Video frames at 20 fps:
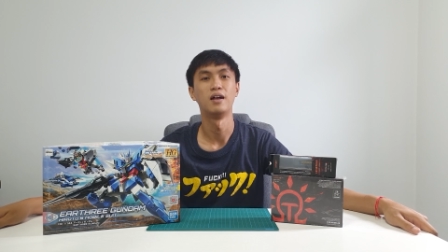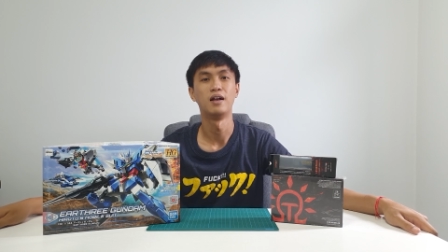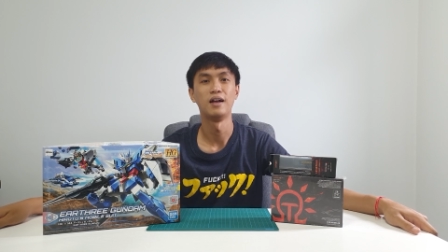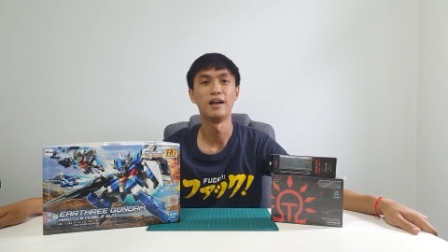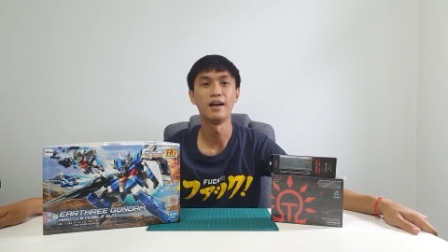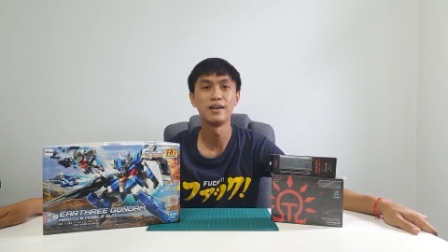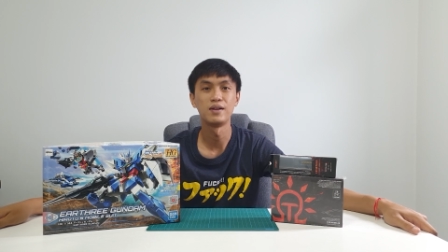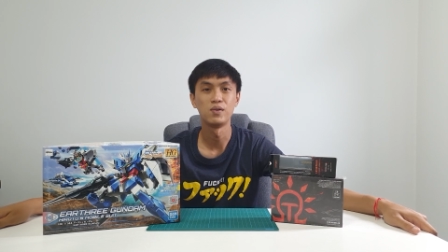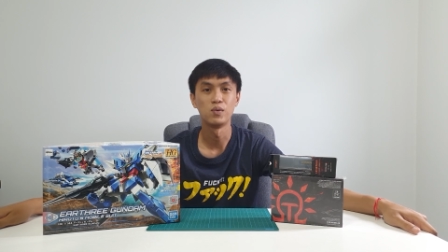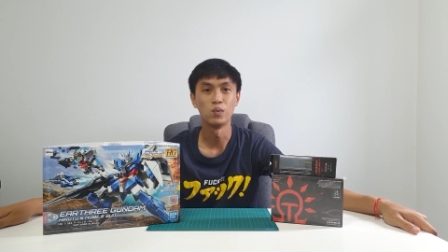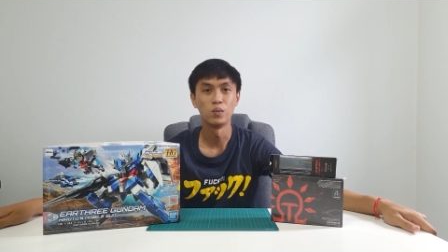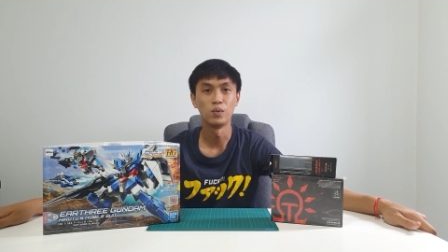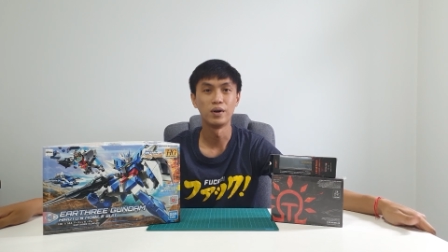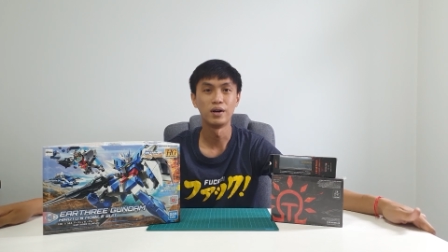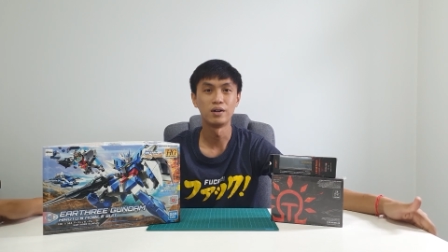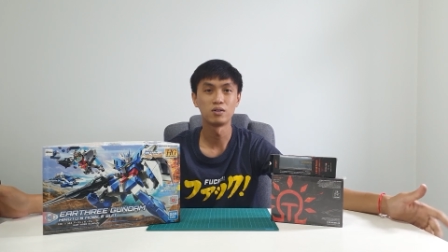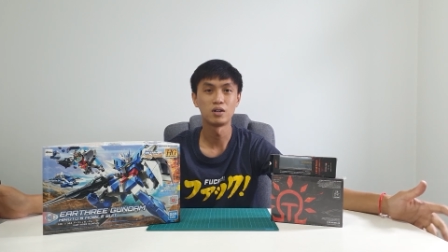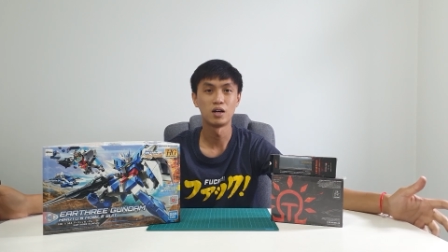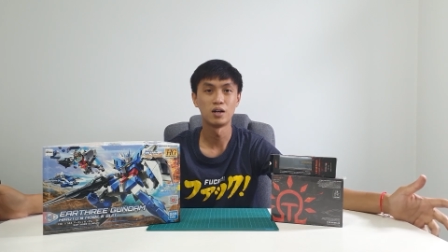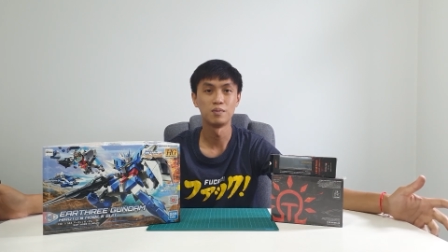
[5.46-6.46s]
Hi,
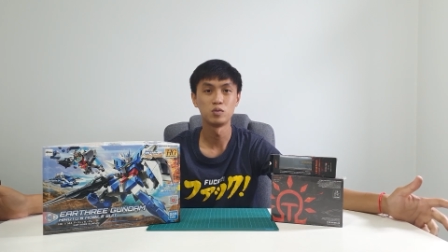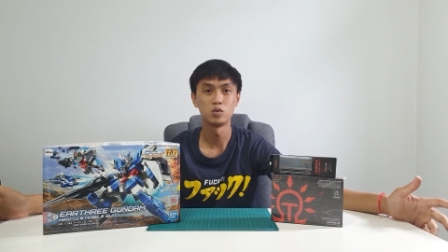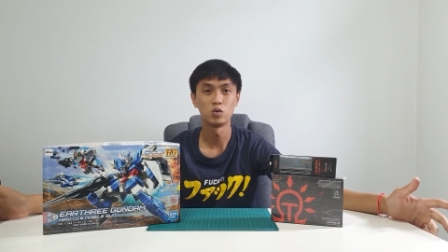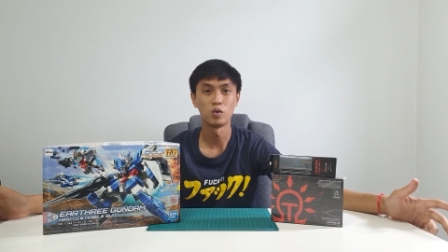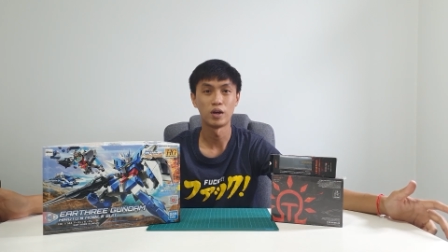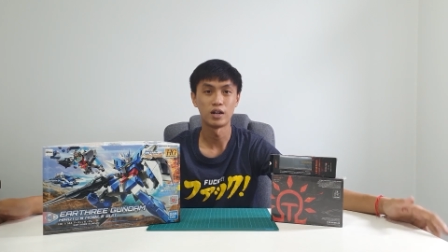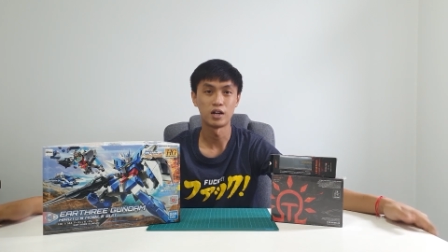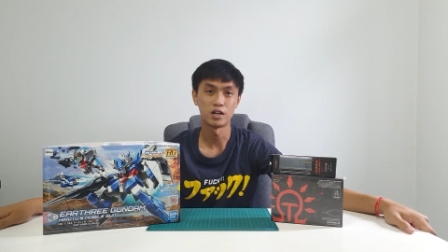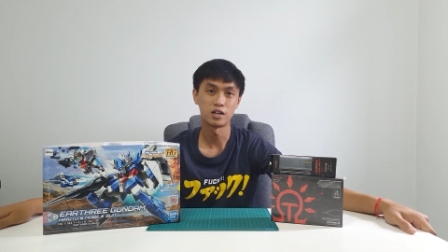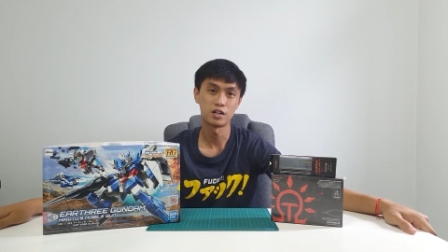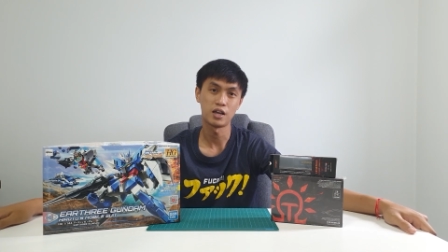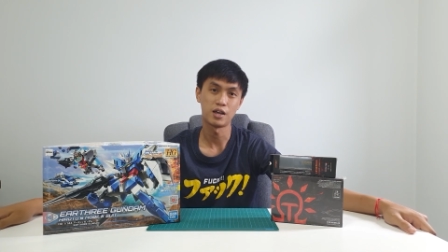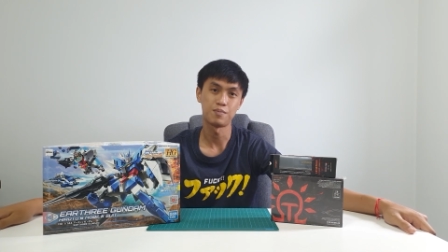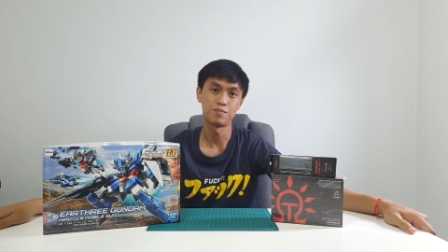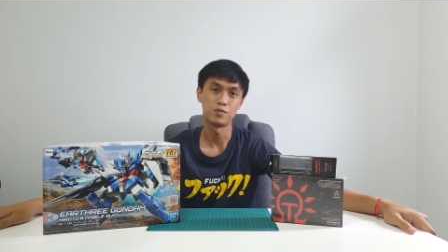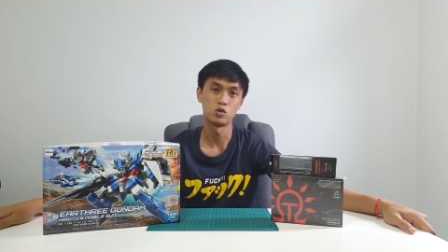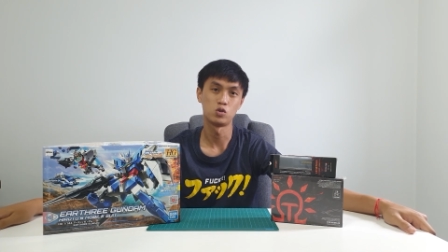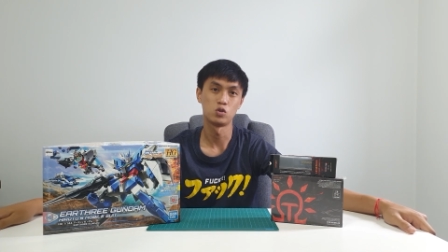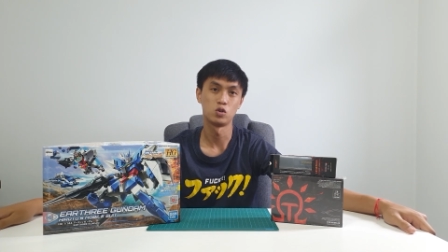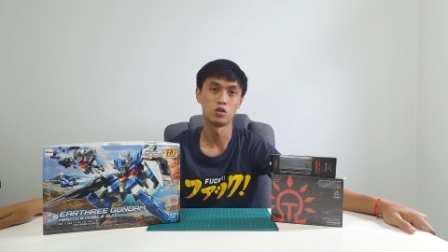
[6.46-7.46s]
welcome to another
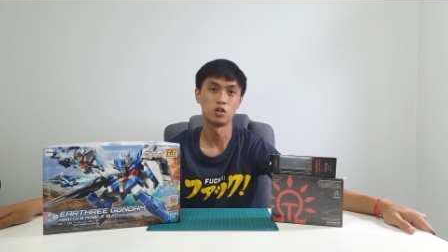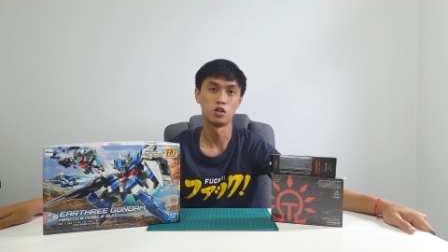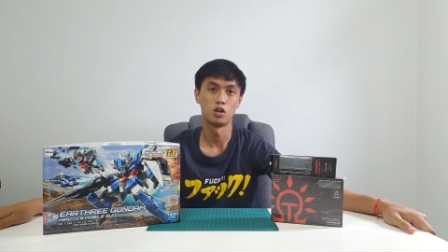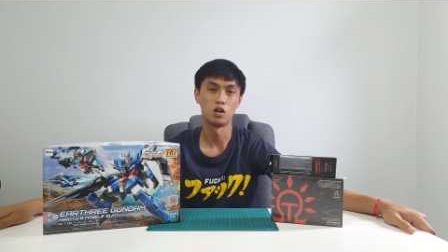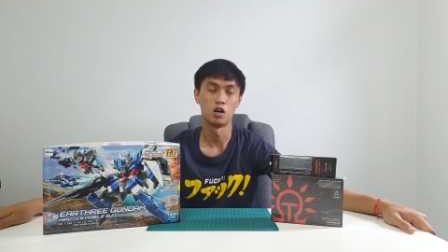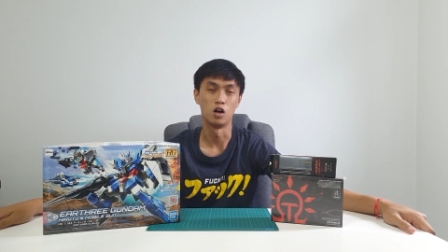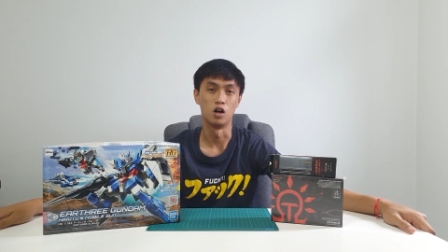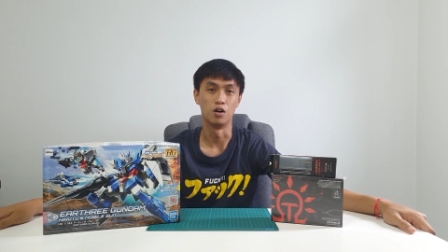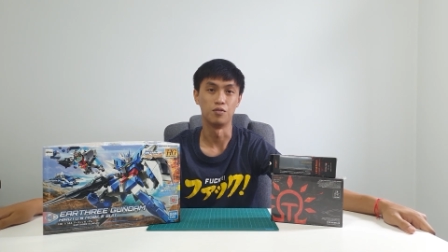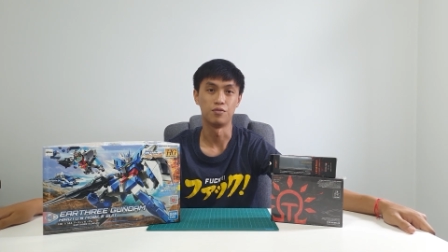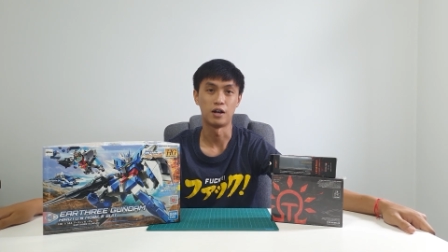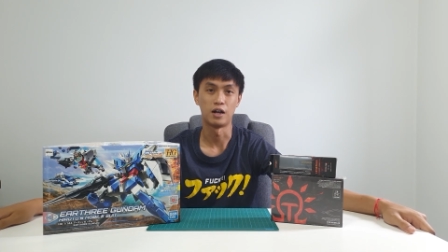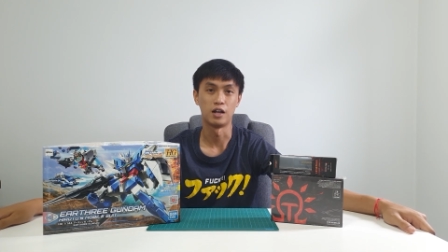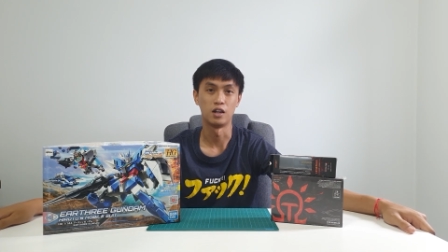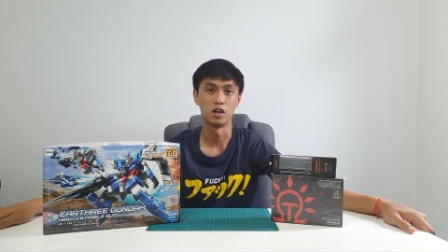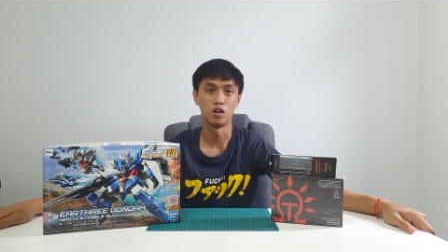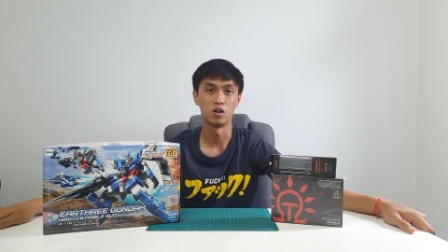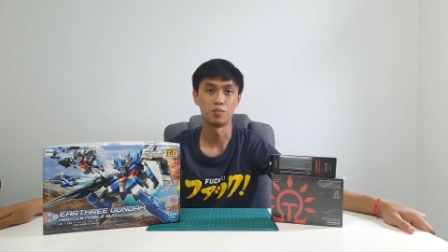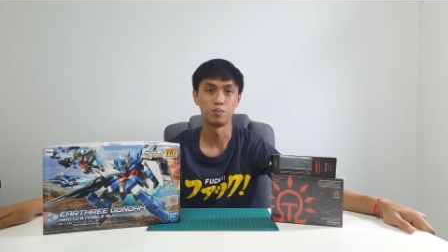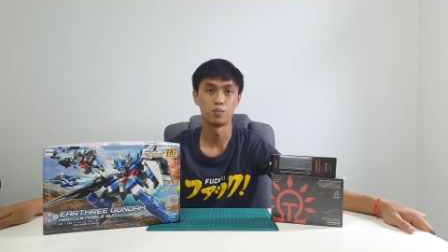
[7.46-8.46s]
episode of
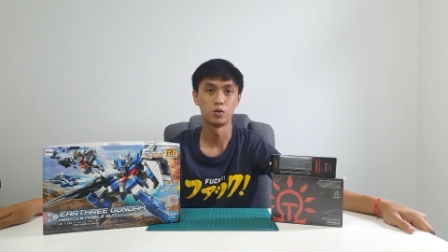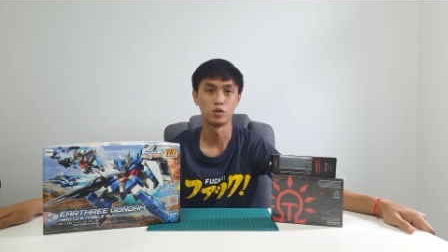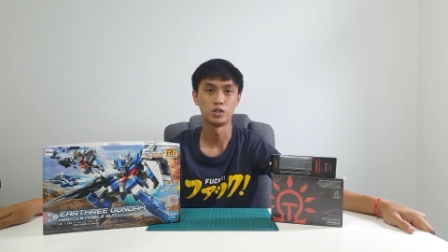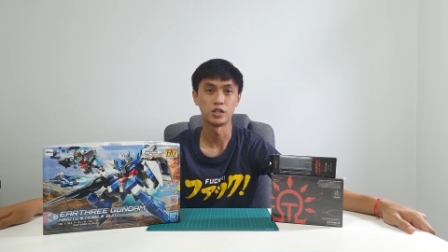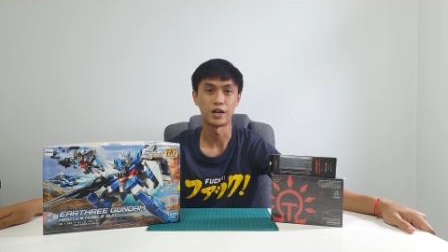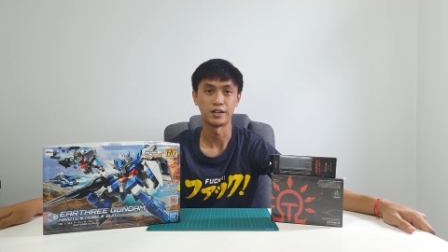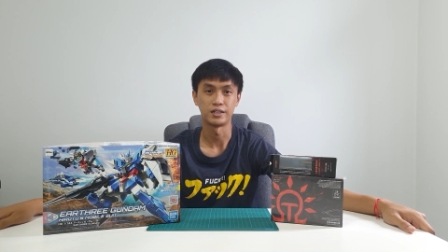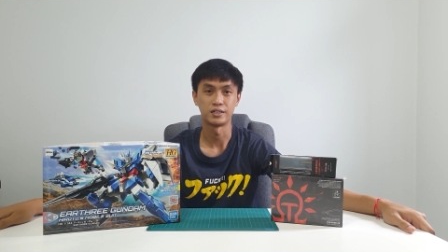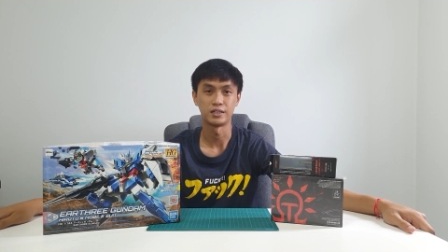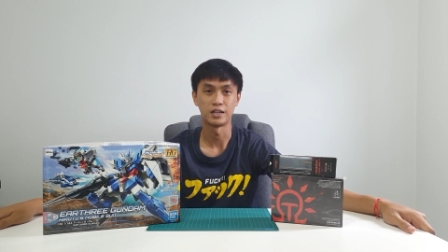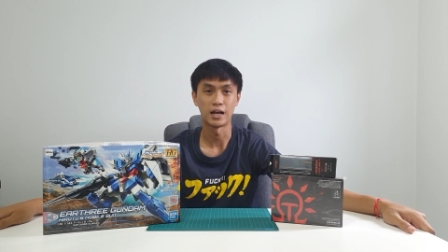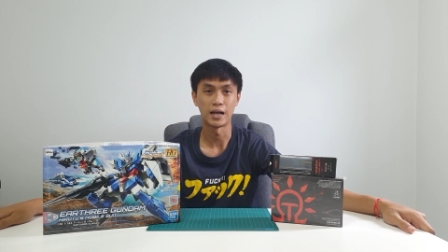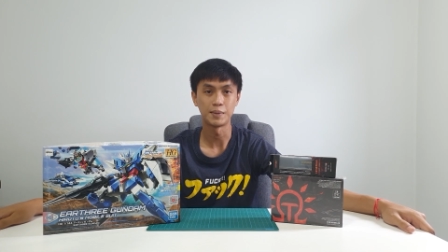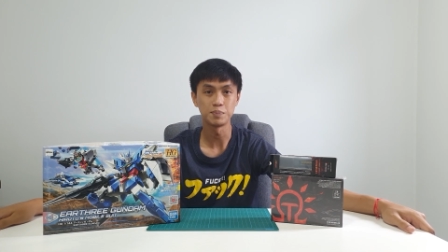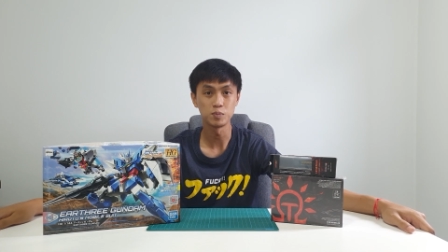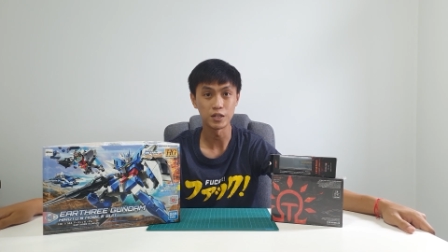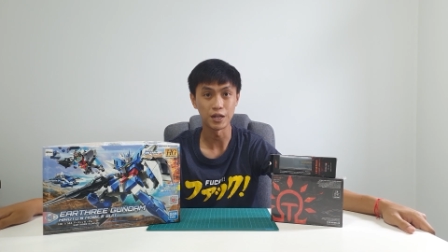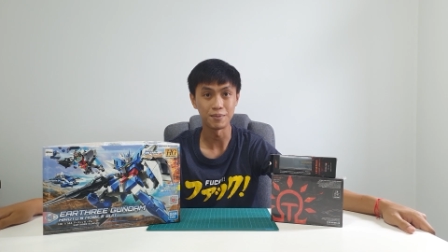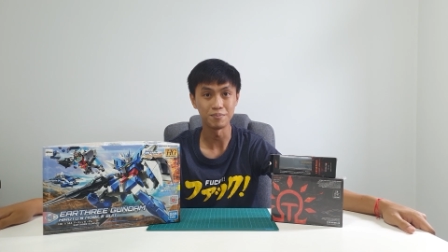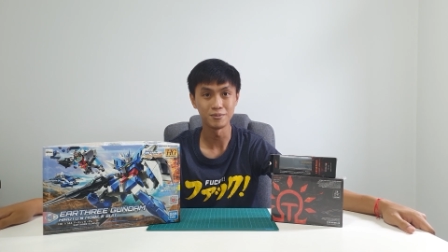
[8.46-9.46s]
Unlock Project.
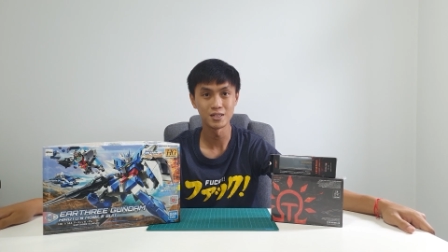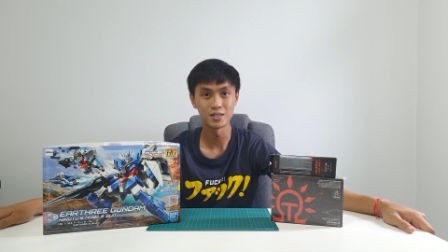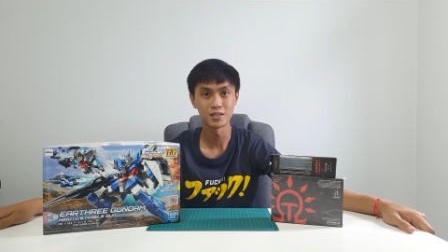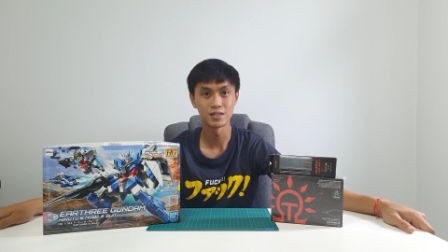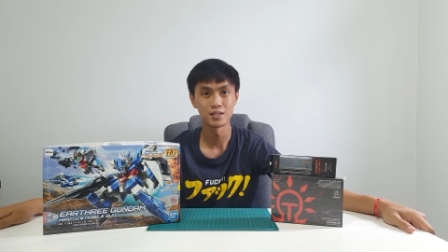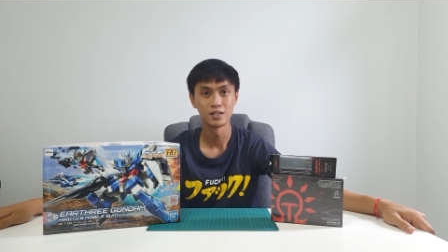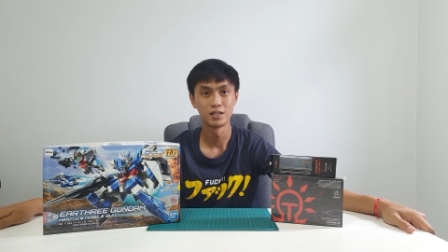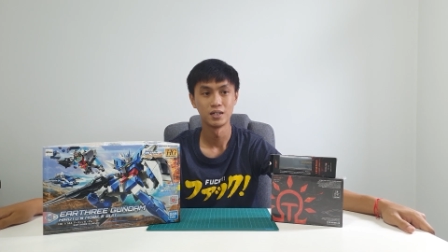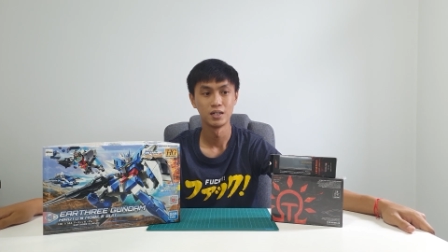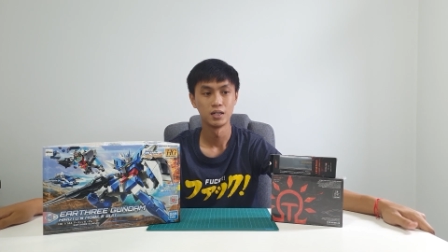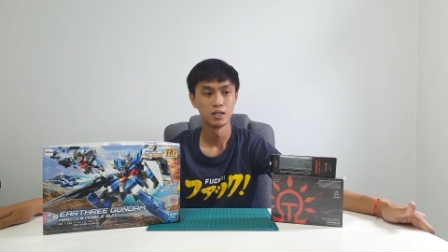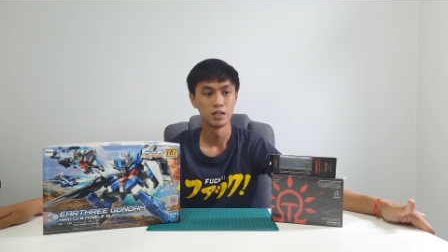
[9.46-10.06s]
I'm James.